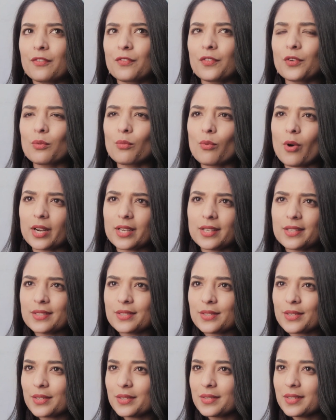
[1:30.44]
for wanting
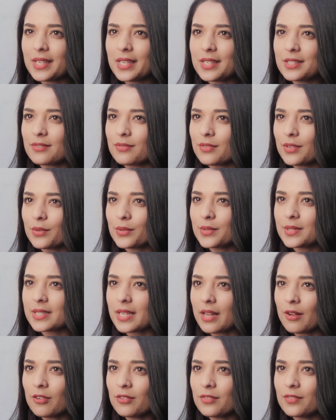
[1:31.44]
certain things for
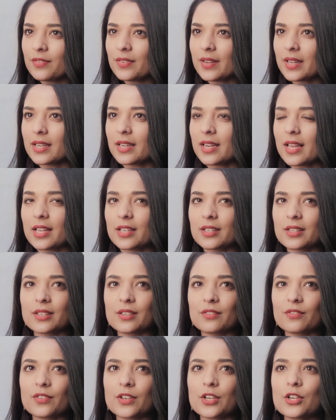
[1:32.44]
yourself
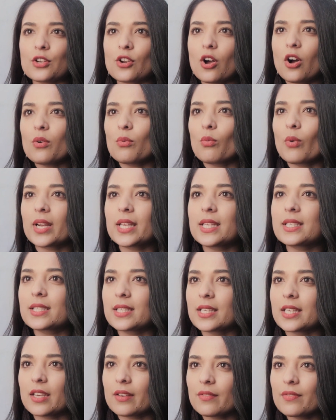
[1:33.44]
and for not wanting to
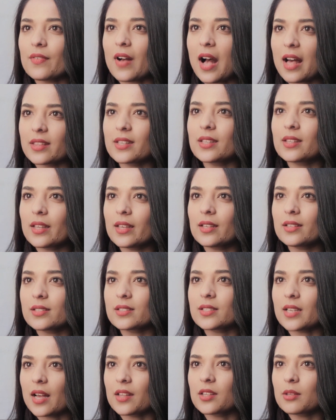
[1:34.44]
give other things
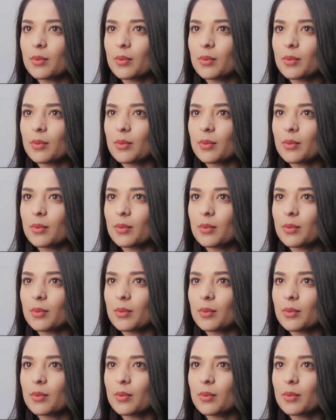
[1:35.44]
to other